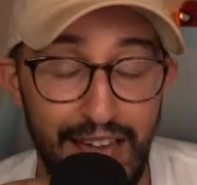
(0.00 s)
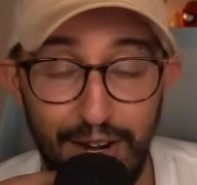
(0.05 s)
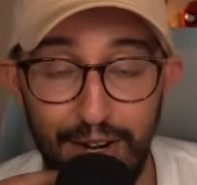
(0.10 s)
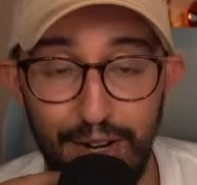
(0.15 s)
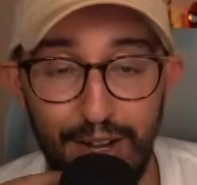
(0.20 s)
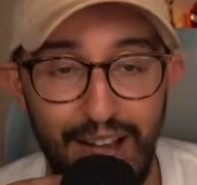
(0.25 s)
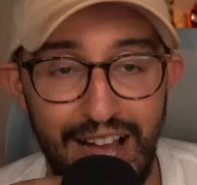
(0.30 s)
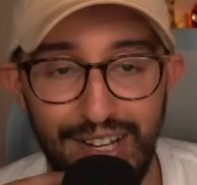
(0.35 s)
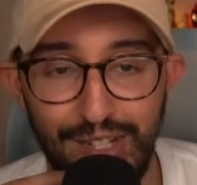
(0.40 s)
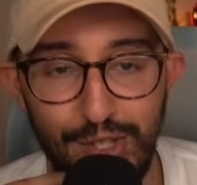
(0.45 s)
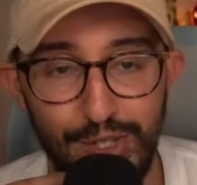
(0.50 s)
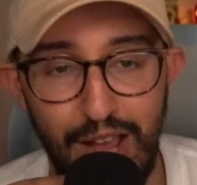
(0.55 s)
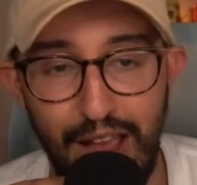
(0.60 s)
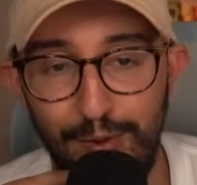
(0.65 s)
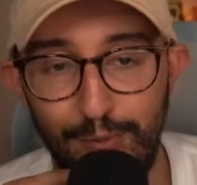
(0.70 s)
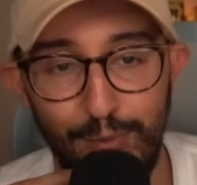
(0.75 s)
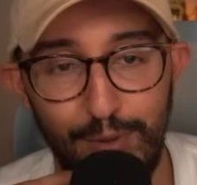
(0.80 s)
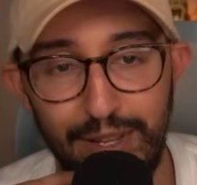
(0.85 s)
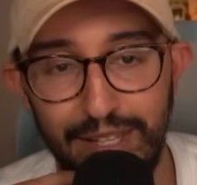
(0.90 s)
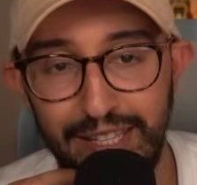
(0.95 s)
I don't know.
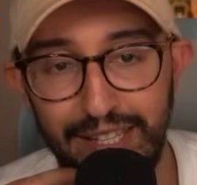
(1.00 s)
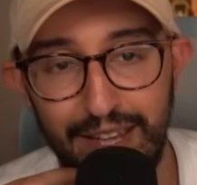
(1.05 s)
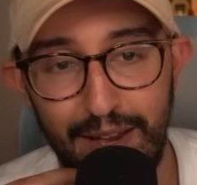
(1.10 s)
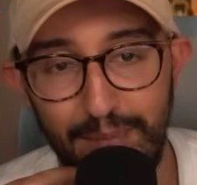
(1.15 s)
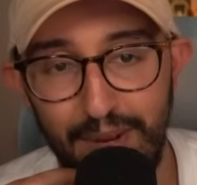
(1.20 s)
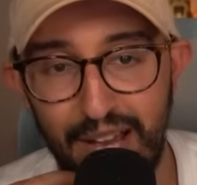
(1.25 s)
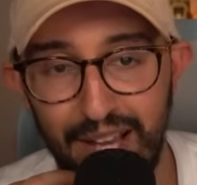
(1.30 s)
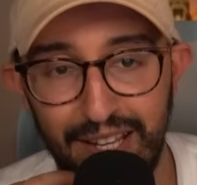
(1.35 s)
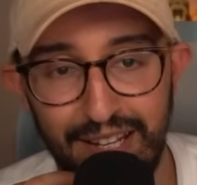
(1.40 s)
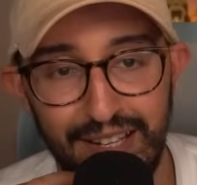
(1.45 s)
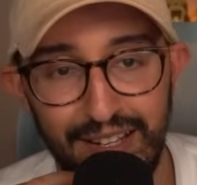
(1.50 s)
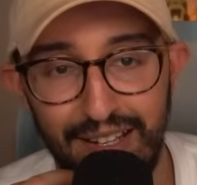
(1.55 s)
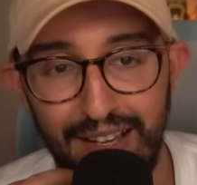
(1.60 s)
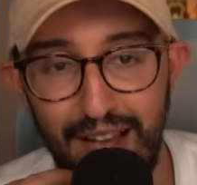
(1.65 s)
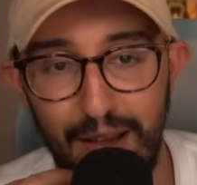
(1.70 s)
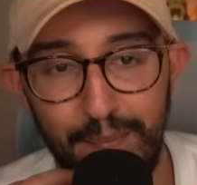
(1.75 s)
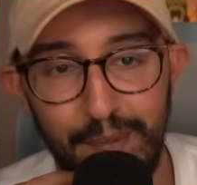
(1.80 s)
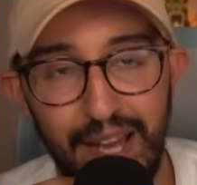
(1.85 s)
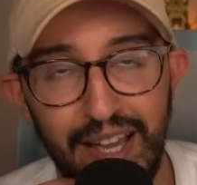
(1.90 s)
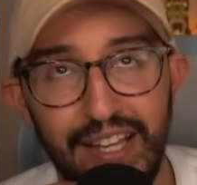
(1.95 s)
I'm
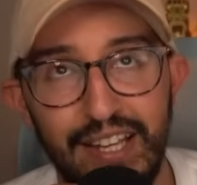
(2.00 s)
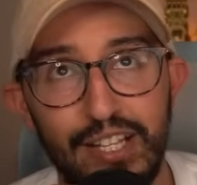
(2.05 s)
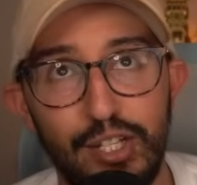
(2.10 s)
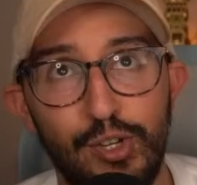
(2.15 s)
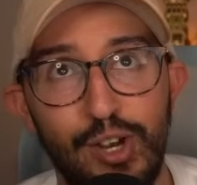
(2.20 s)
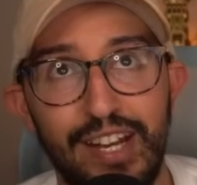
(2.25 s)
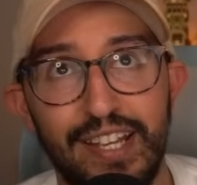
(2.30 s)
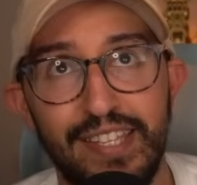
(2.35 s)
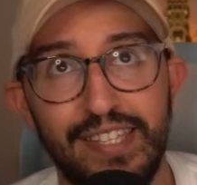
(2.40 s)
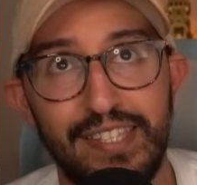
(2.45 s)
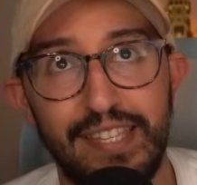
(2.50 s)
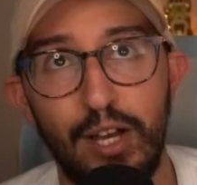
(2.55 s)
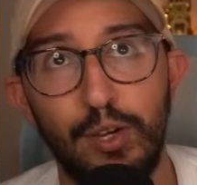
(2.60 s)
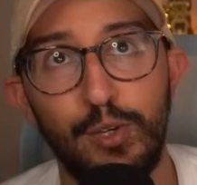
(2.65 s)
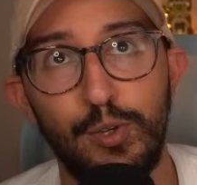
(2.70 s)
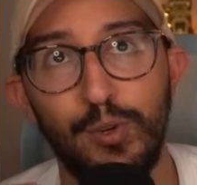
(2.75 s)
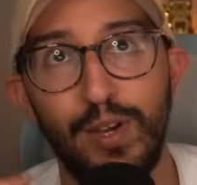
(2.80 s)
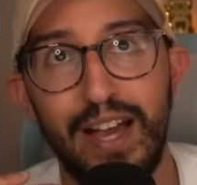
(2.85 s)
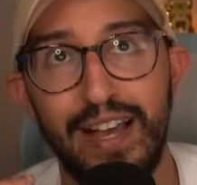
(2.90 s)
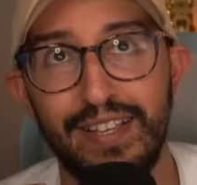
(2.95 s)
not gonna try to
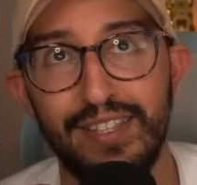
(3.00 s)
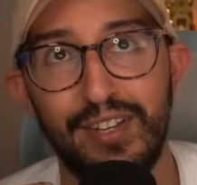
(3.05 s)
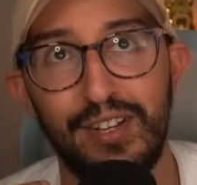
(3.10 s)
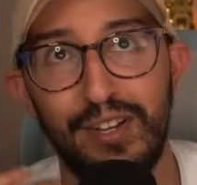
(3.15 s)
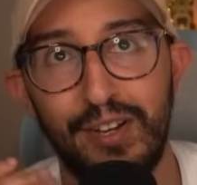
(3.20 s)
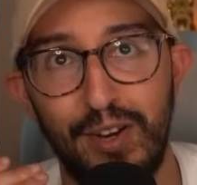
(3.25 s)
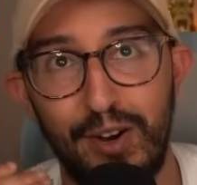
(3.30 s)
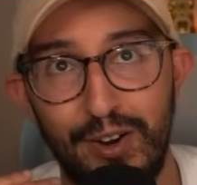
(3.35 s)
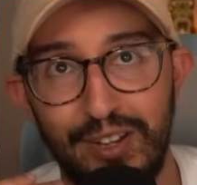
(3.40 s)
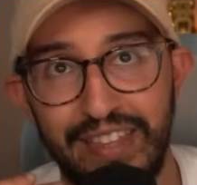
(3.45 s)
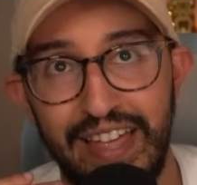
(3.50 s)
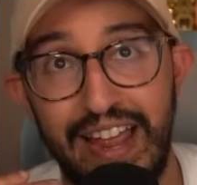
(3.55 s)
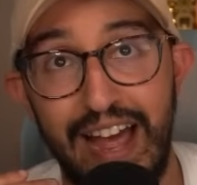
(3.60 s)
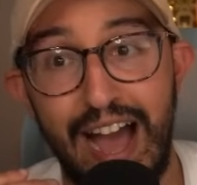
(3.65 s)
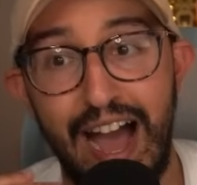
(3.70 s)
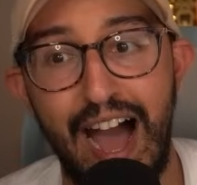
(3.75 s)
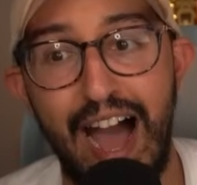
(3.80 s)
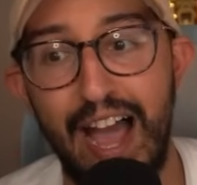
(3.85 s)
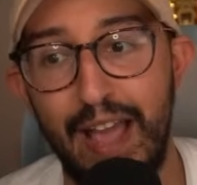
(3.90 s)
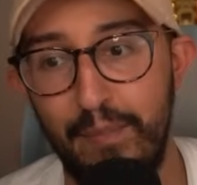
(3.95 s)
sell you guys on a card that
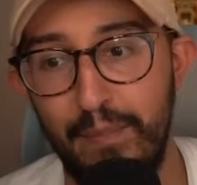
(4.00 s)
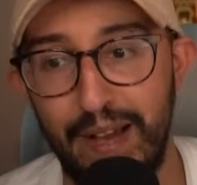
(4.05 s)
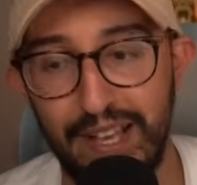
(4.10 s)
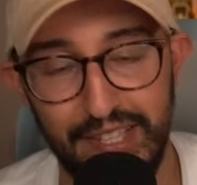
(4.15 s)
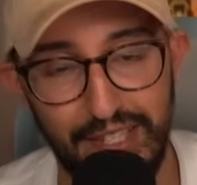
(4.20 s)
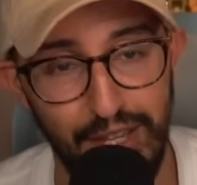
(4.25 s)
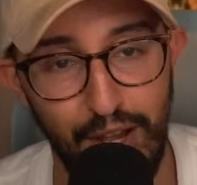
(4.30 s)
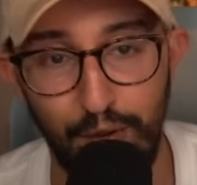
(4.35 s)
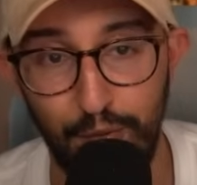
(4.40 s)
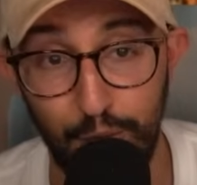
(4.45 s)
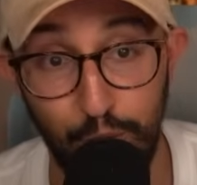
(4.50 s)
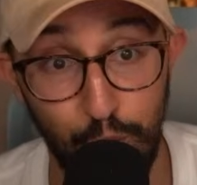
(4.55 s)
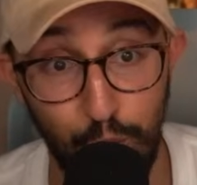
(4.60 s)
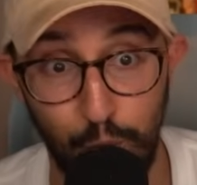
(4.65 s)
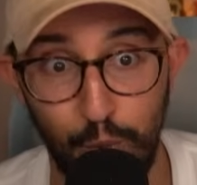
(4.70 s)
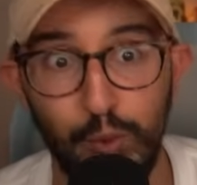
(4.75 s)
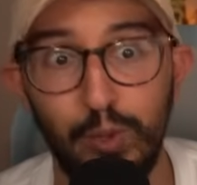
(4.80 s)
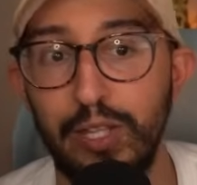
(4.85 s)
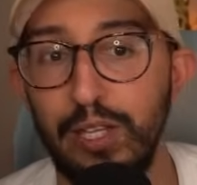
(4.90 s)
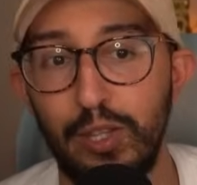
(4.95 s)
I myself
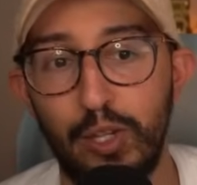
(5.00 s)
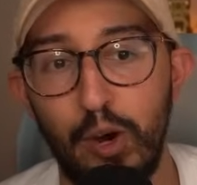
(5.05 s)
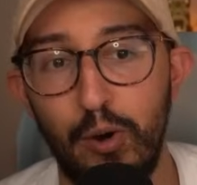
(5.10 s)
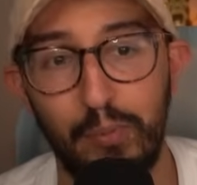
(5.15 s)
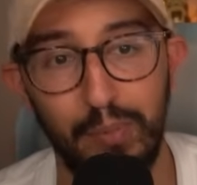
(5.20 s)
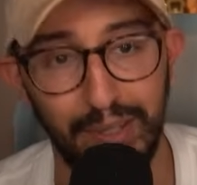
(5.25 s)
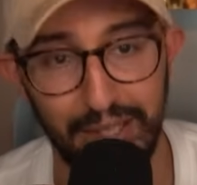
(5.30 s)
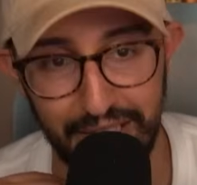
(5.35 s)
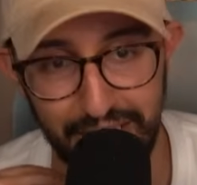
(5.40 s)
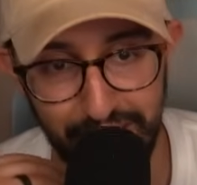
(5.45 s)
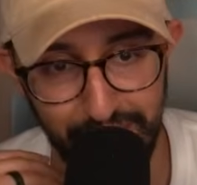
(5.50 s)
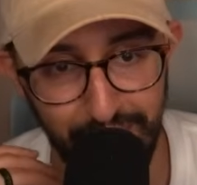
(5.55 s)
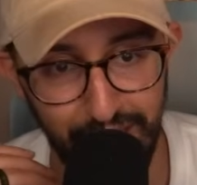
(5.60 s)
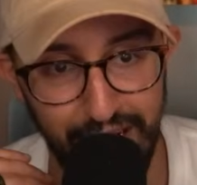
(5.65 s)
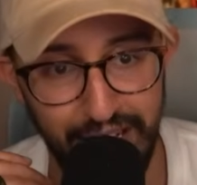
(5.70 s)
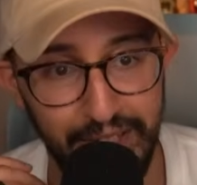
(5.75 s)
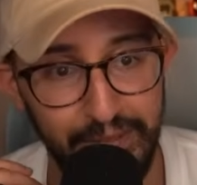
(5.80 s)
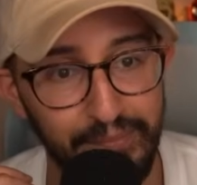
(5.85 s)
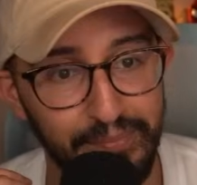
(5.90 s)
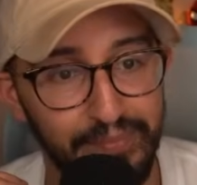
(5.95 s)
truly don't believe,
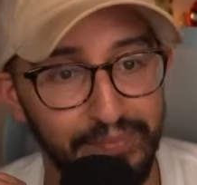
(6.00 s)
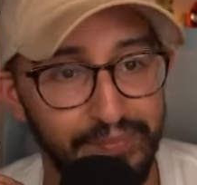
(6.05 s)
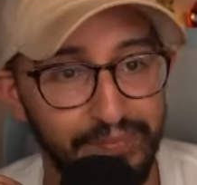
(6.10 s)
right?